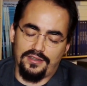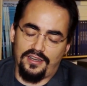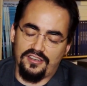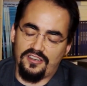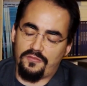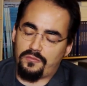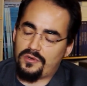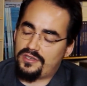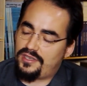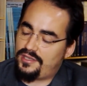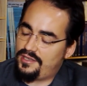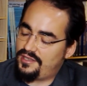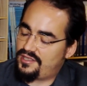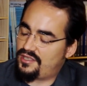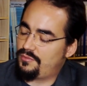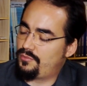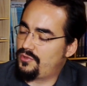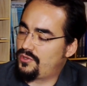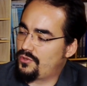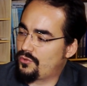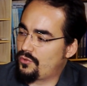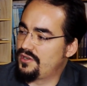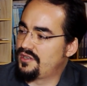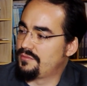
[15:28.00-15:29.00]
a kind of
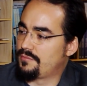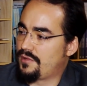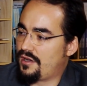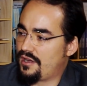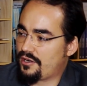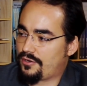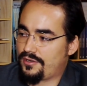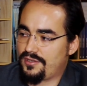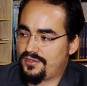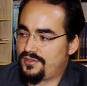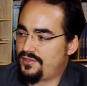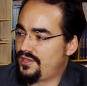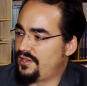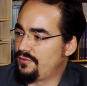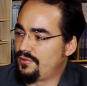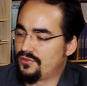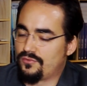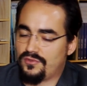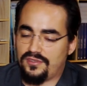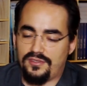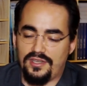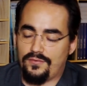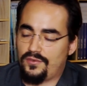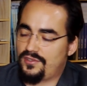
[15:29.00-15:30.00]
participatory democracy,
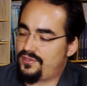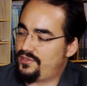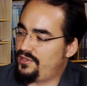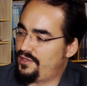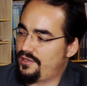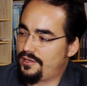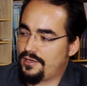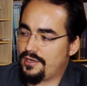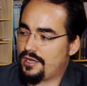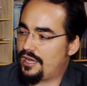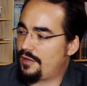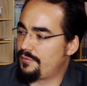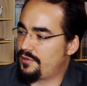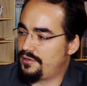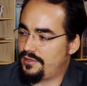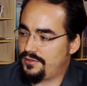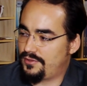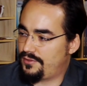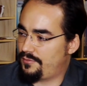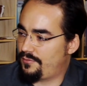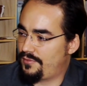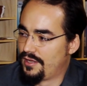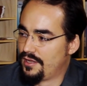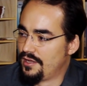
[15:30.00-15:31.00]
which was never seen in
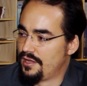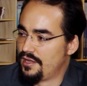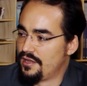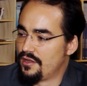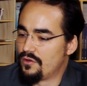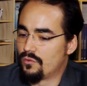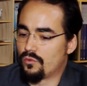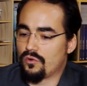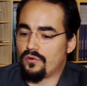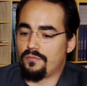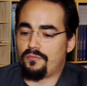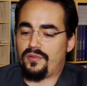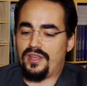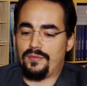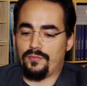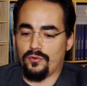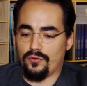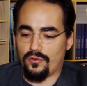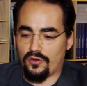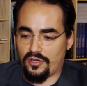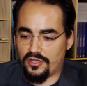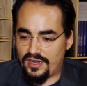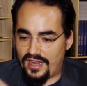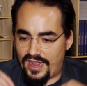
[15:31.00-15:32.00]
communism, where
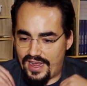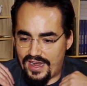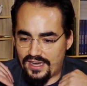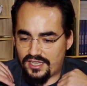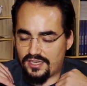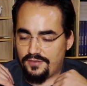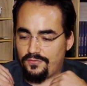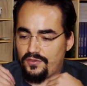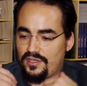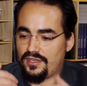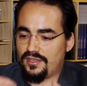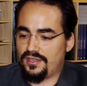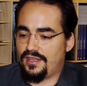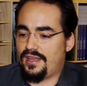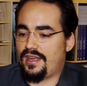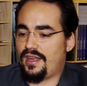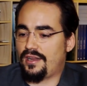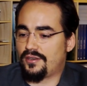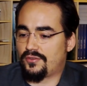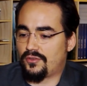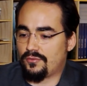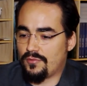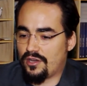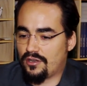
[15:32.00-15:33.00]
people are going to actively
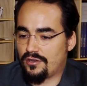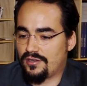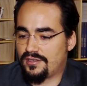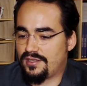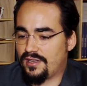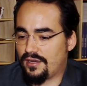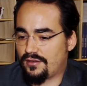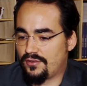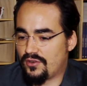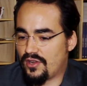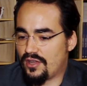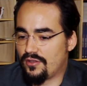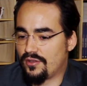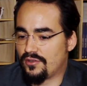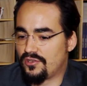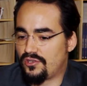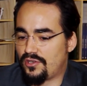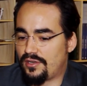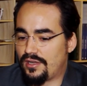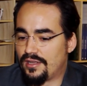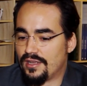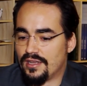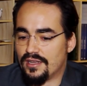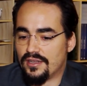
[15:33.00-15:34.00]
engage in modern
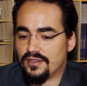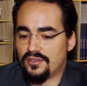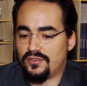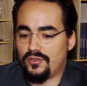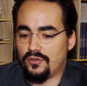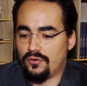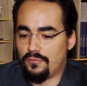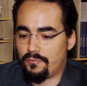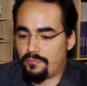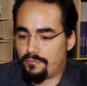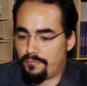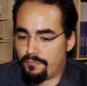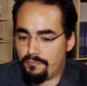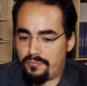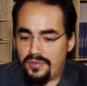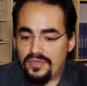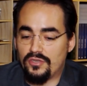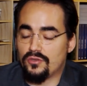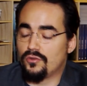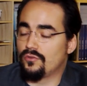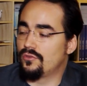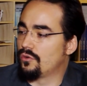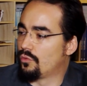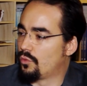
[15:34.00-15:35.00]
technology to
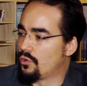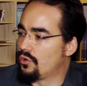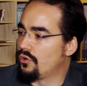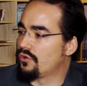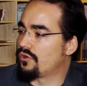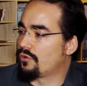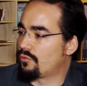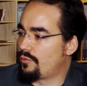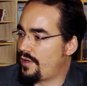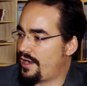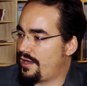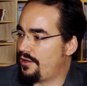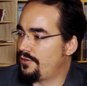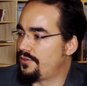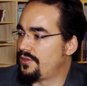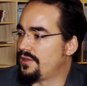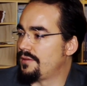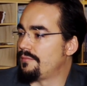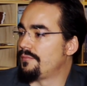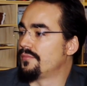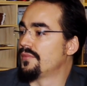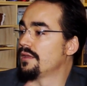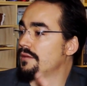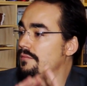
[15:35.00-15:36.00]
build the world around
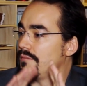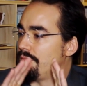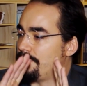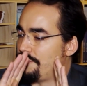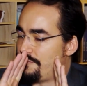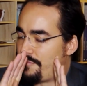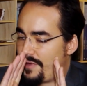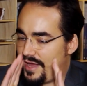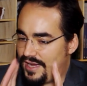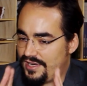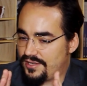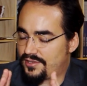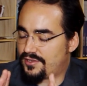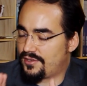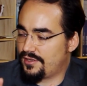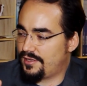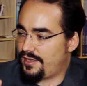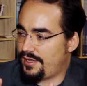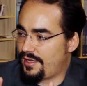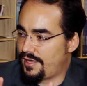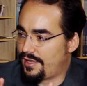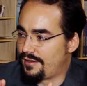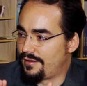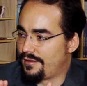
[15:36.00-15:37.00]
them, based
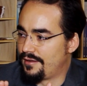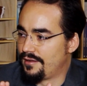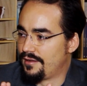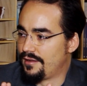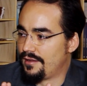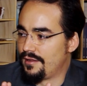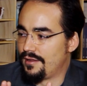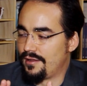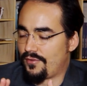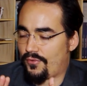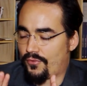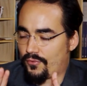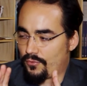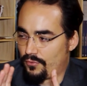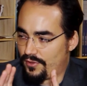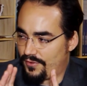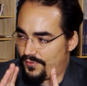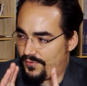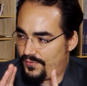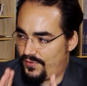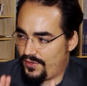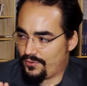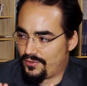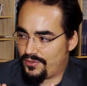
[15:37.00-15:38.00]
again through the
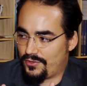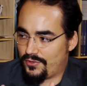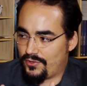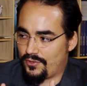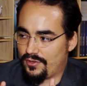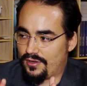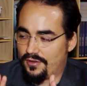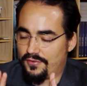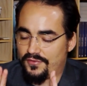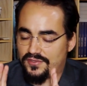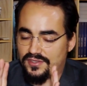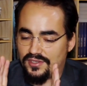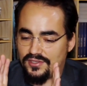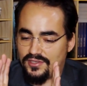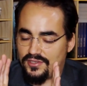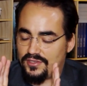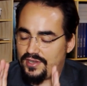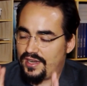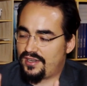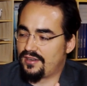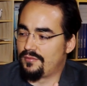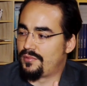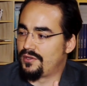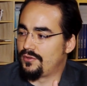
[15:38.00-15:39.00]
filter of
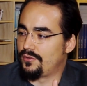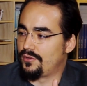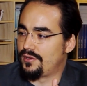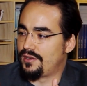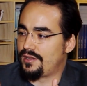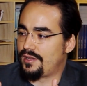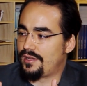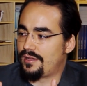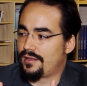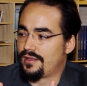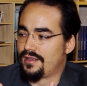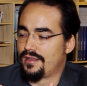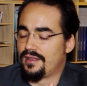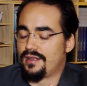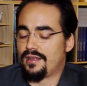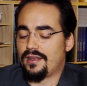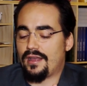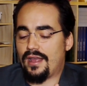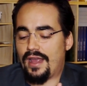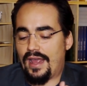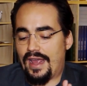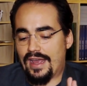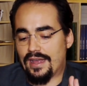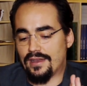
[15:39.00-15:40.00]
sustainability
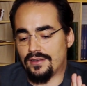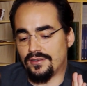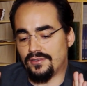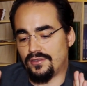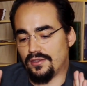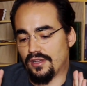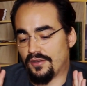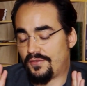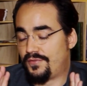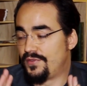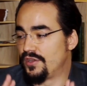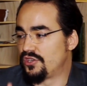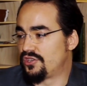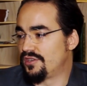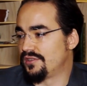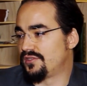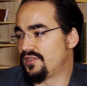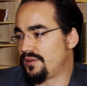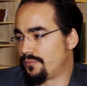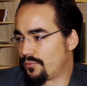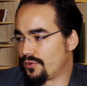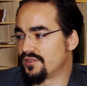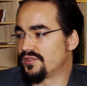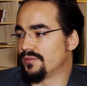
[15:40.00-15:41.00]
and
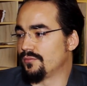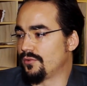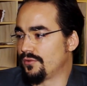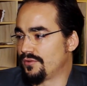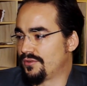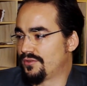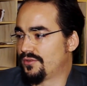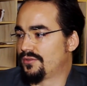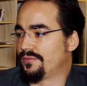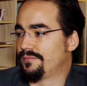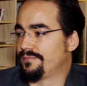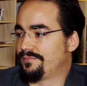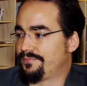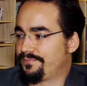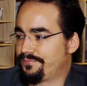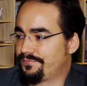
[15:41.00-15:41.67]
efficiency principles.